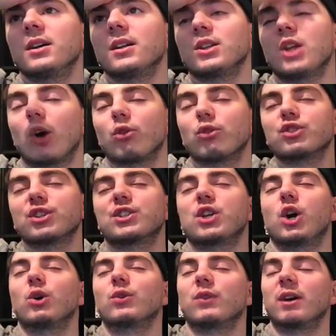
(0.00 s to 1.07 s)
Laurel just
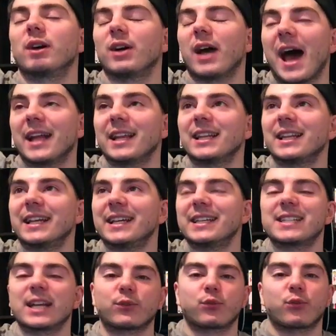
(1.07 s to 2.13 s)
told
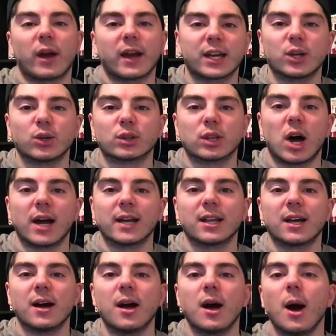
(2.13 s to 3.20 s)
Annalise that Frank killed
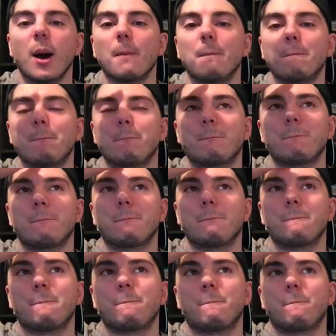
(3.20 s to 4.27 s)
Lila.
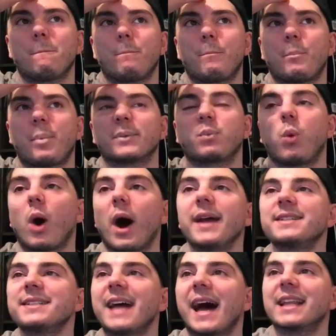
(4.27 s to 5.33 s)
But why
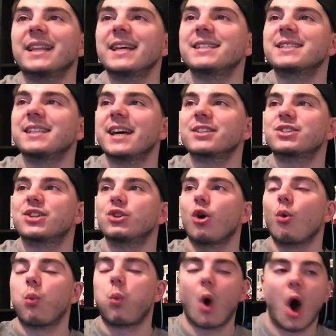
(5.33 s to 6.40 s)
isn't Annalise allowed to
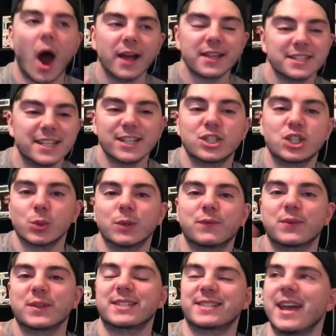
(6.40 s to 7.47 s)
know why did he do it
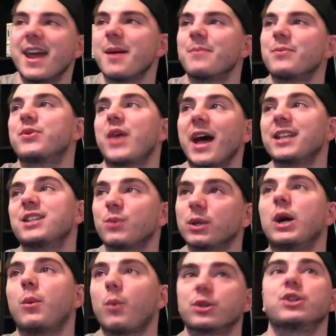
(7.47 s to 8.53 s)
for Sam? That's
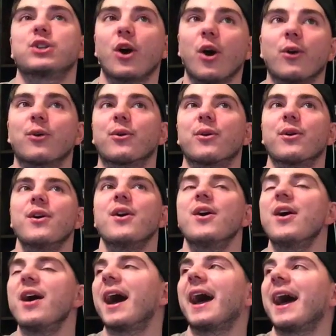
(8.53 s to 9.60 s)
what I want to know.
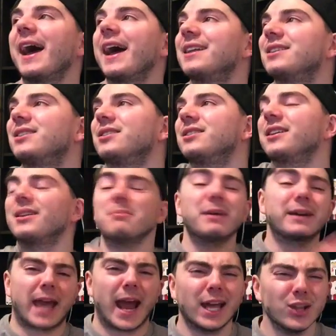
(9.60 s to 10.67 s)
And
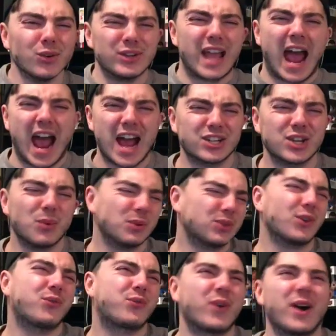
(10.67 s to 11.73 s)
Michaela and Asher, what
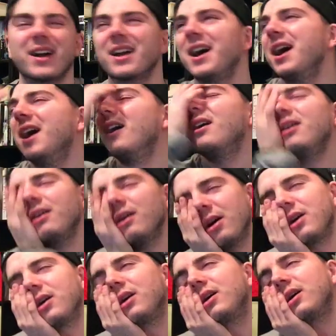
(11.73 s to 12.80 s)
the fuck?
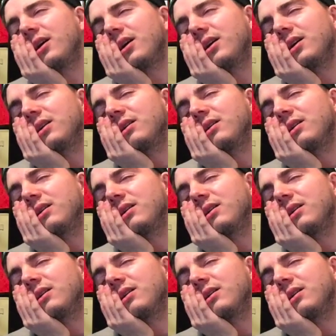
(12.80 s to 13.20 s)
Oh,